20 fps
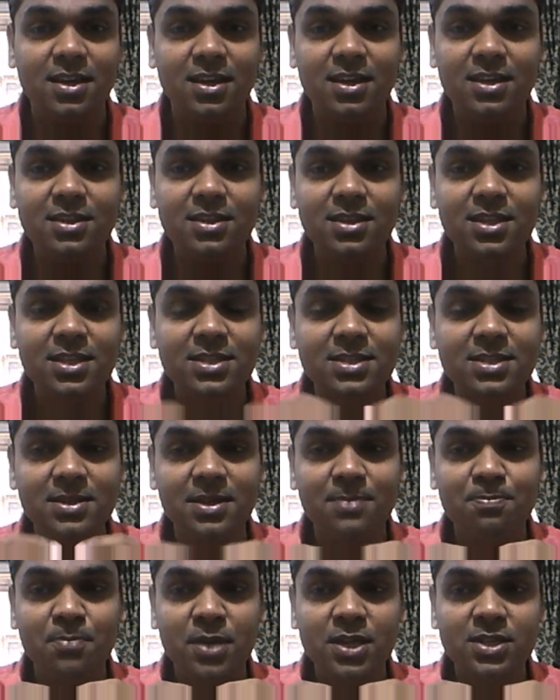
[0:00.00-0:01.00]
In this
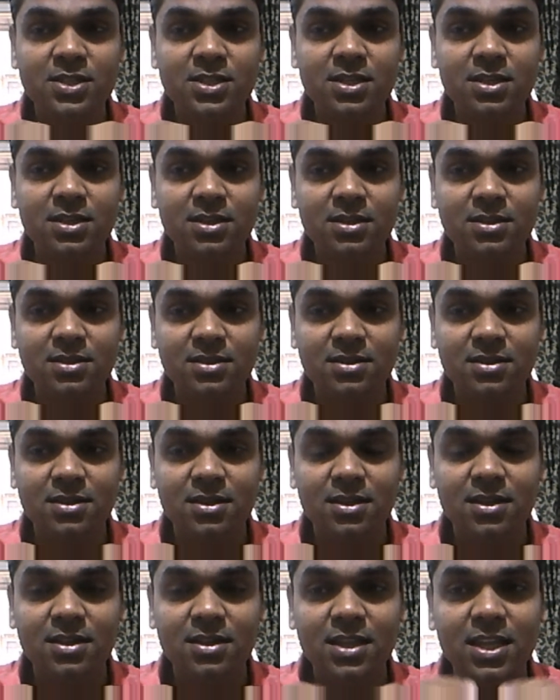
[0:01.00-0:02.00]
patient,
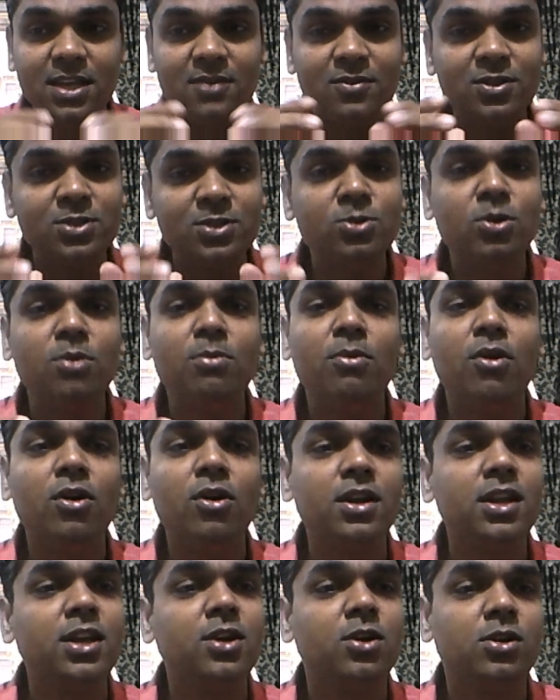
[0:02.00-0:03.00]
there was no
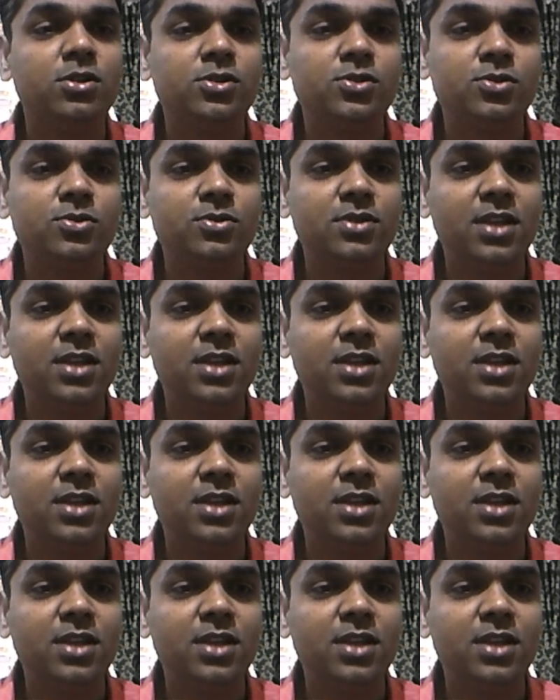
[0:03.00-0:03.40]
morning also,